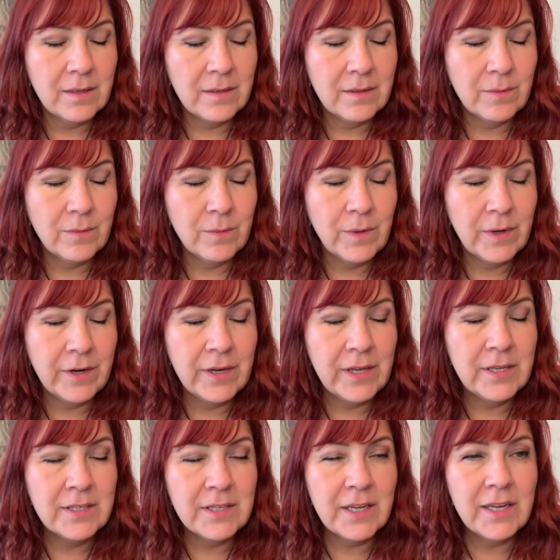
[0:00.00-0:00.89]
where
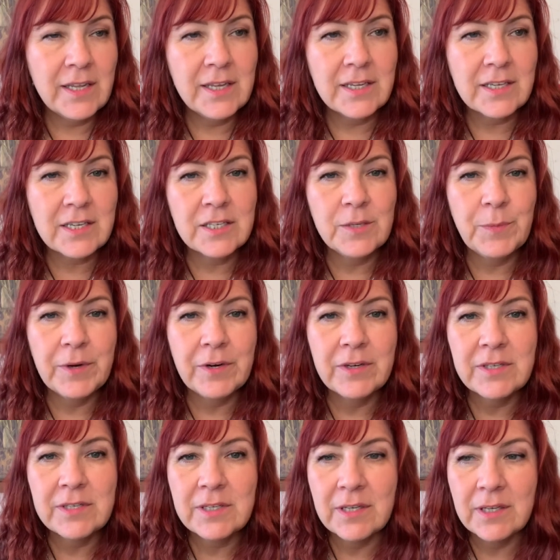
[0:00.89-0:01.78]
he said he had
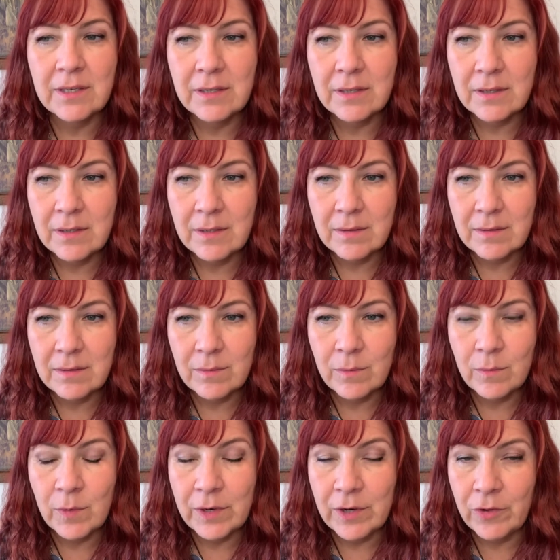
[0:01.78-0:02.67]
experienced it
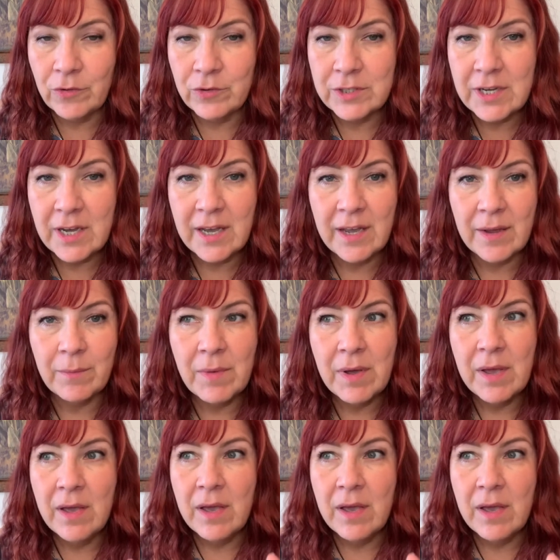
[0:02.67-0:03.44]
one other time,